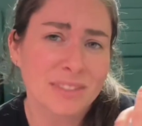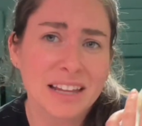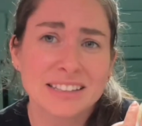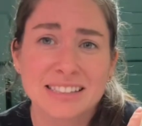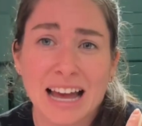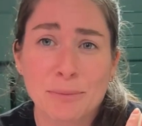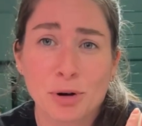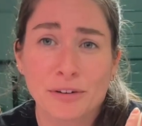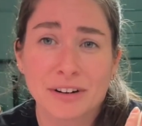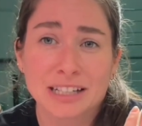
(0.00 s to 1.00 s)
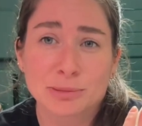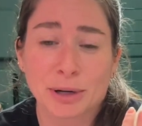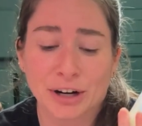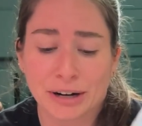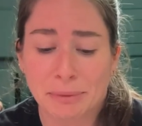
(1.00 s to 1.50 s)
this is kind of more of an
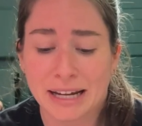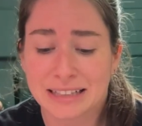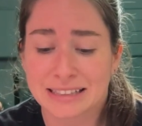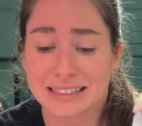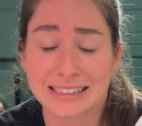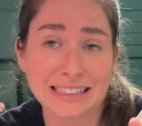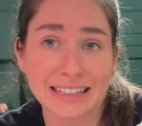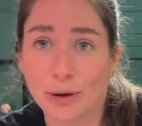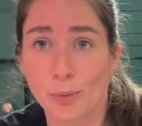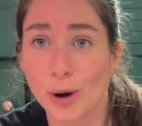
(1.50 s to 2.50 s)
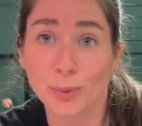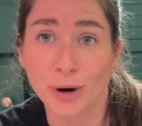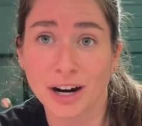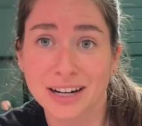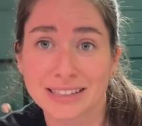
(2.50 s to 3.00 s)
experiment to see like what
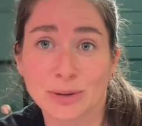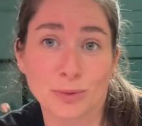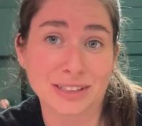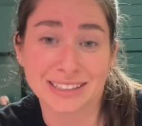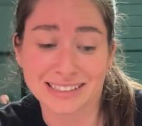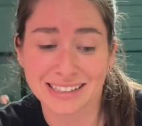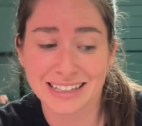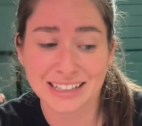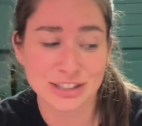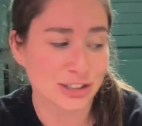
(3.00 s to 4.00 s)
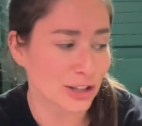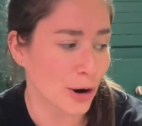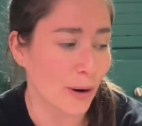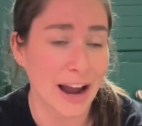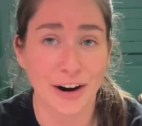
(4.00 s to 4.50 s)
works and what doesn't.
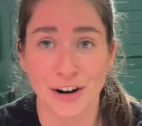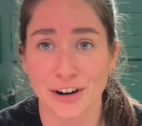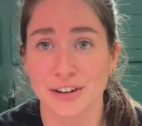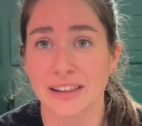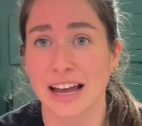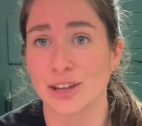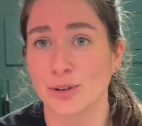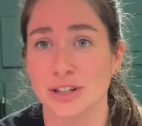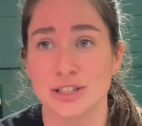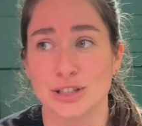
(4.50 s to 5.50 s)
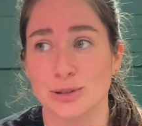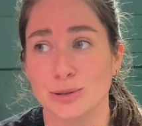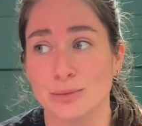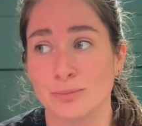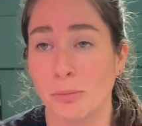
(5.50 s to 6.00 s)
So I heard that you can
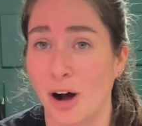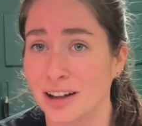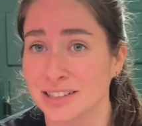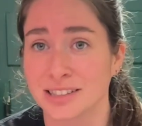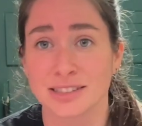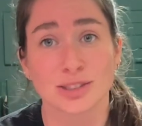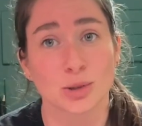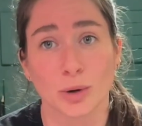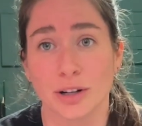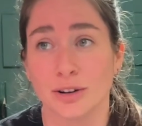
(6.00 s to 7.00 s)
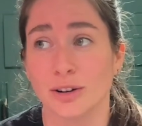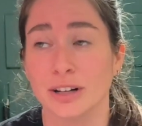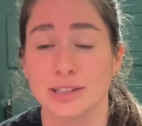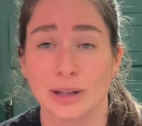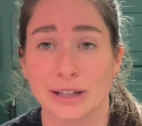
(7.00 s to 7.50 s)
do moss soil
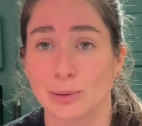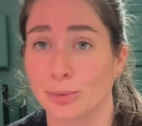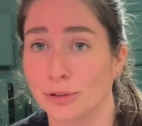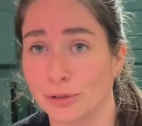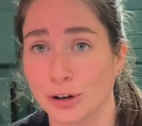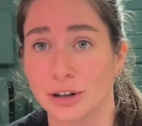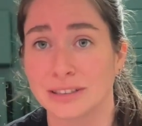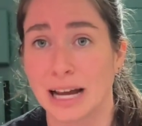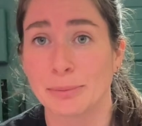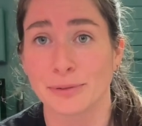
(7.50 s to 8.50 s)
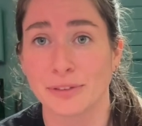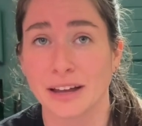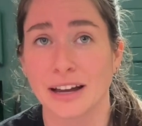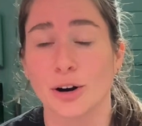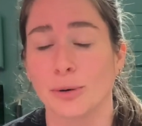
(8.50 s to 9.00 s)
is like the preferred type of
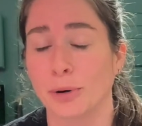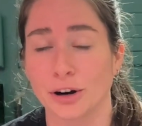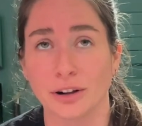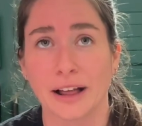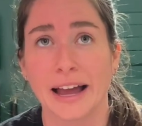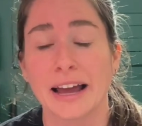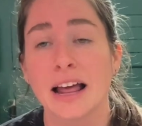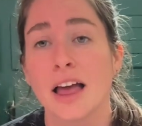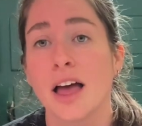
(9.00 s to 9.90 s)
thing, or perlite.